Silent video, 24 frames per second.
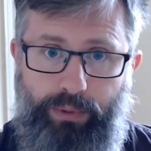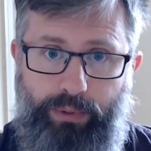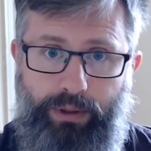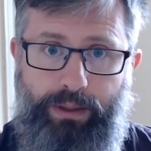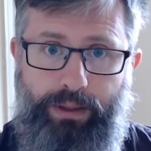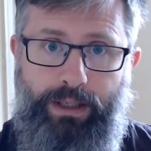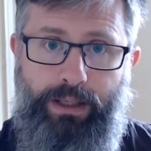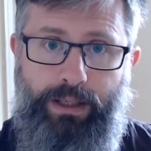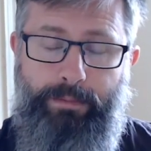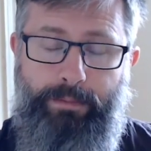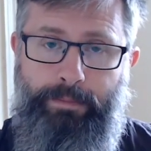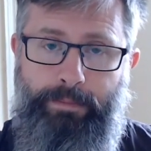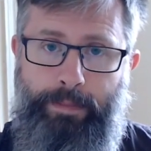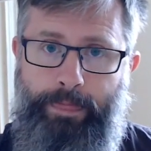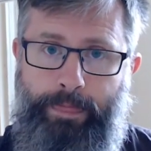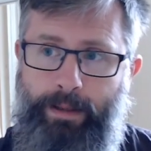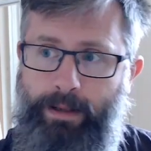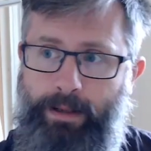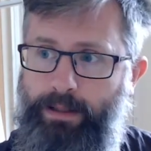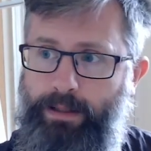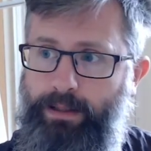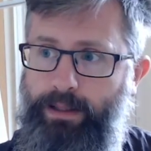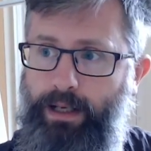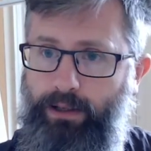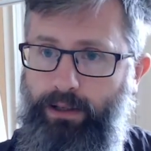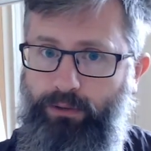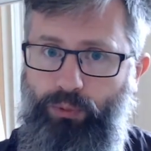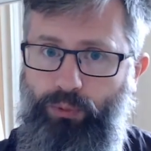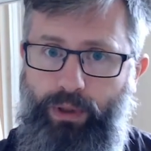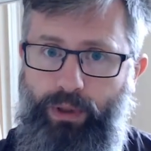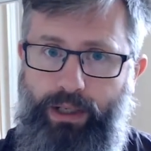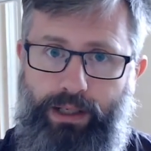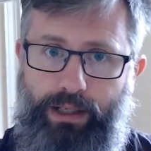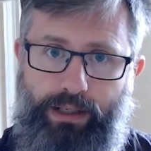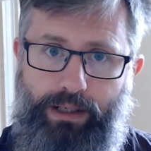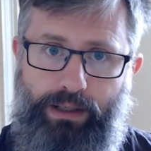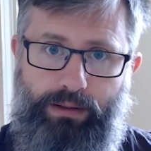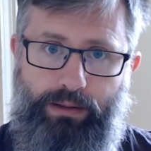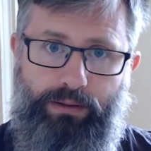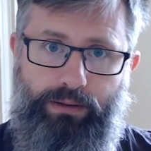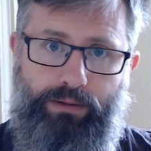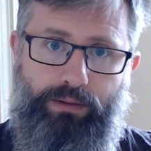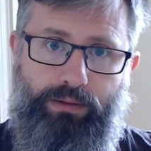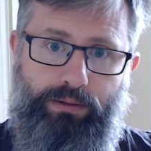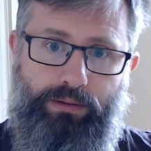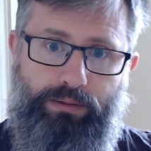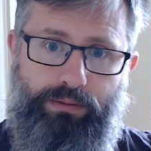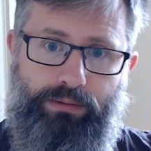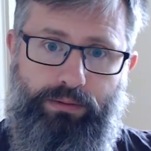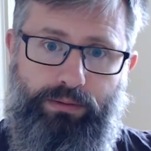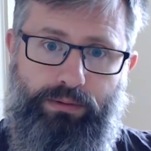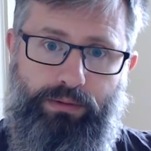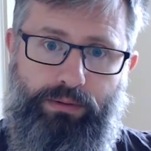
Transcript: But next week I'll